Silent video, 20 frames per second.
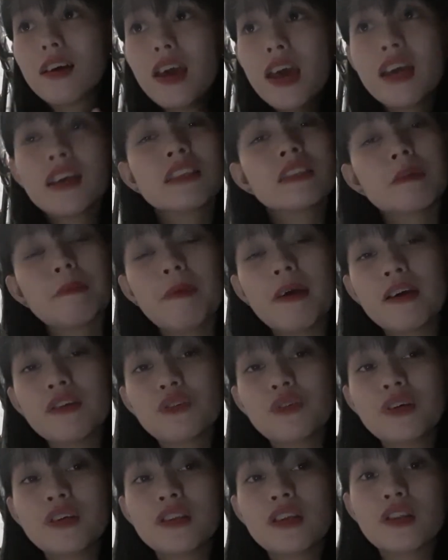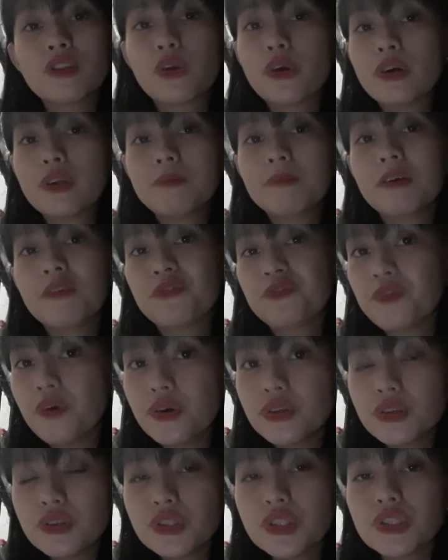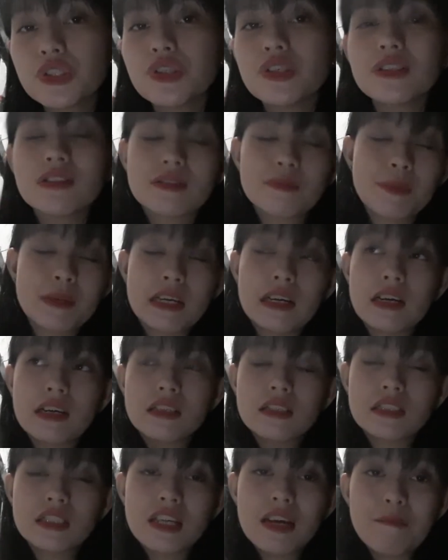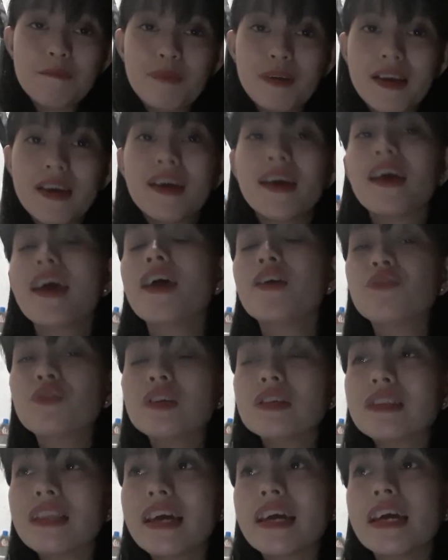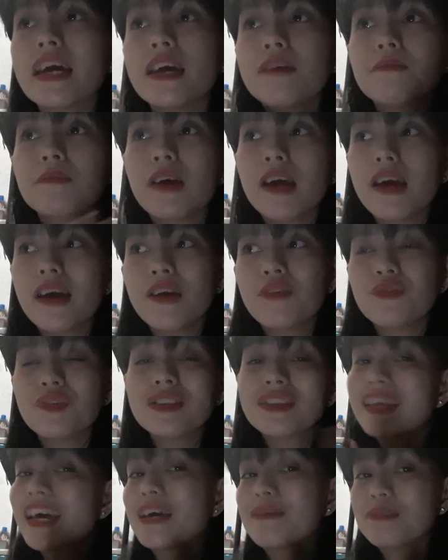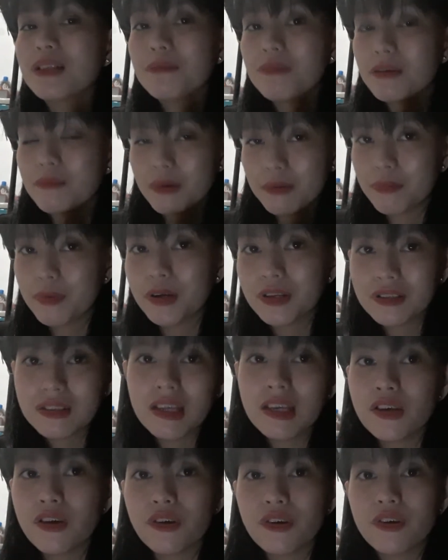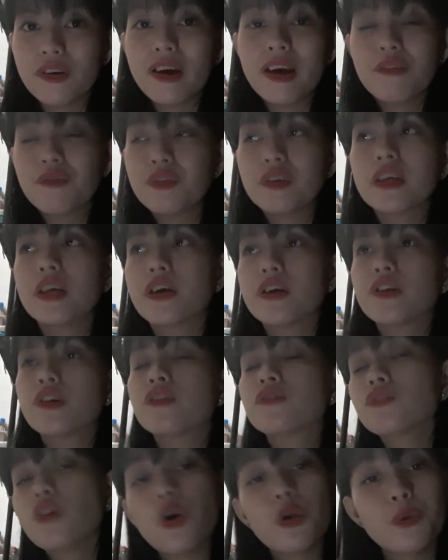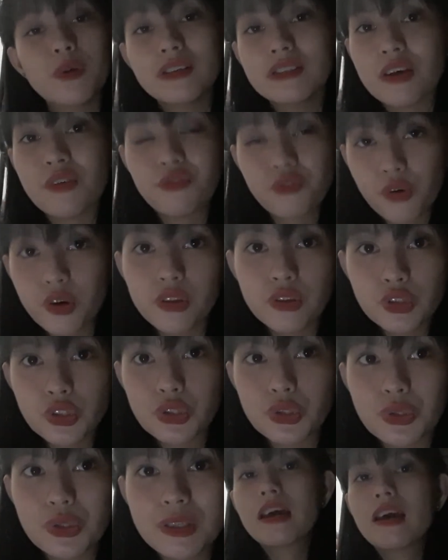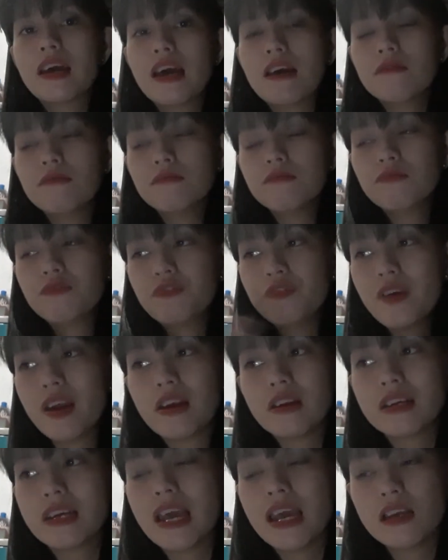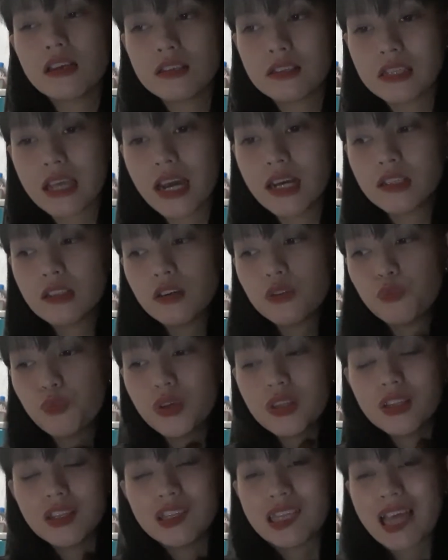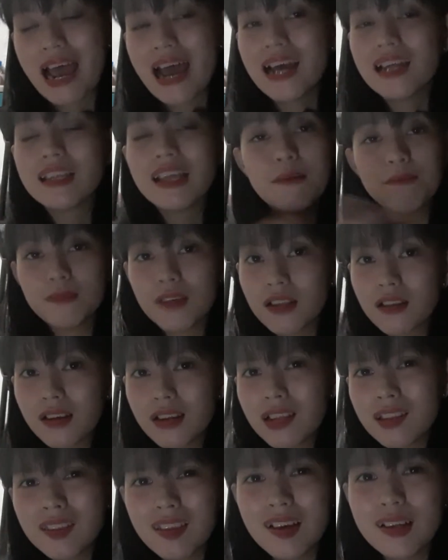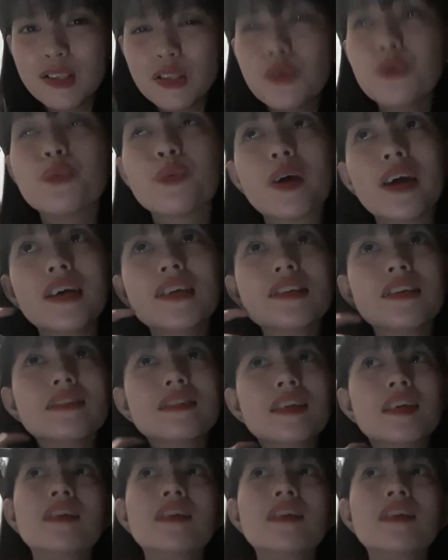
expect to it that there will be photo shoots because syempre, every time na magbe-birthday ako, every year, there's always a photo shoot. Kaya I'm very excited with that. I'm not gonna tell you when kasi